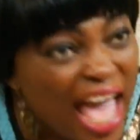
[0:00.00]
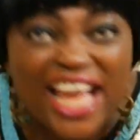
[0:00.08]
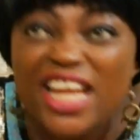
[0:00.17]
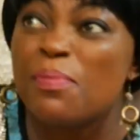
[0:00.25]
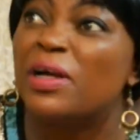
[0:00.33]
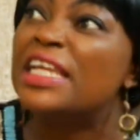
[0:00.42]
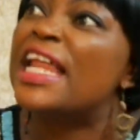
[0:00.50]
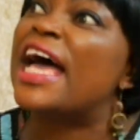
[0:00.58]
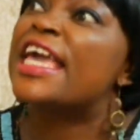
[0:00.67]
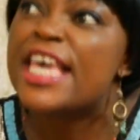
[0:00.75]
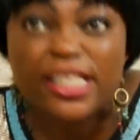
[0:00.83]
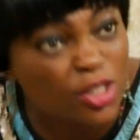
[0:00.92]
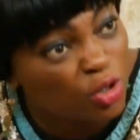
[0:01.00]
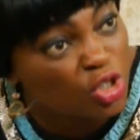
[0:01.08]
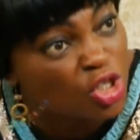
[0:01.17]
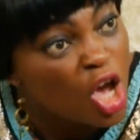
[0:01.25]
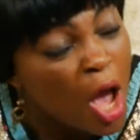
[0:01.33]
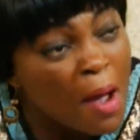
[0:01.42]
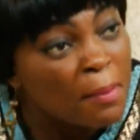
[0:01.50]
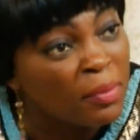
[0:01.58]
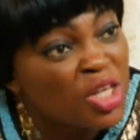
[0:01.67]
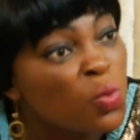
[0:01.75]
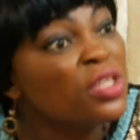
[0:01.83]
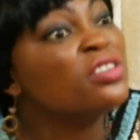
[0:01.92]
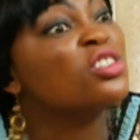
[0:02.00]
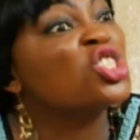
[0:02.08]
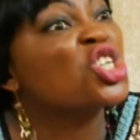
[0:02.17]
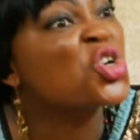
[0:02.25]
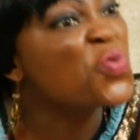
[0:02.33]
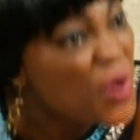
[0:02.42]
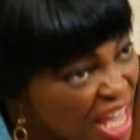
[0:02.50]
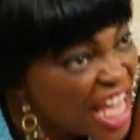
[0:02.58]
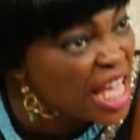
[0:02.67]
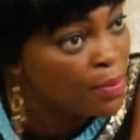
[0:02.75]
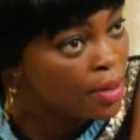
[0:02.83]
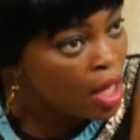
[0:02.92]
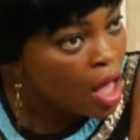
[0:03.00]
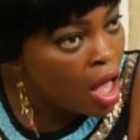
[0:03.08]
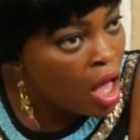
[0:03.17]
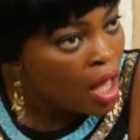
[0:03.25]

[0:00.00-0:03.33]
Anybody that hears such money will scream.